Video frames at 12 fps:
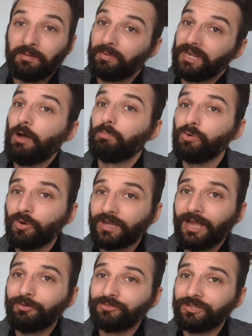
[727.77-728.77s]
But now
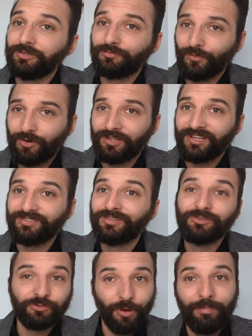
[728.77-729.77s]
Buakaw is in his
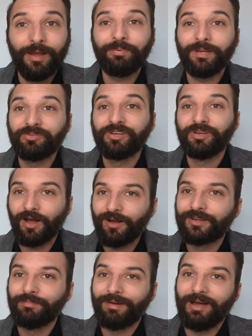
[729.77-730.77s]
40s, so I might be able to
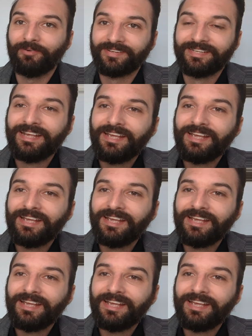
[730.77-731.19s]
knock him out."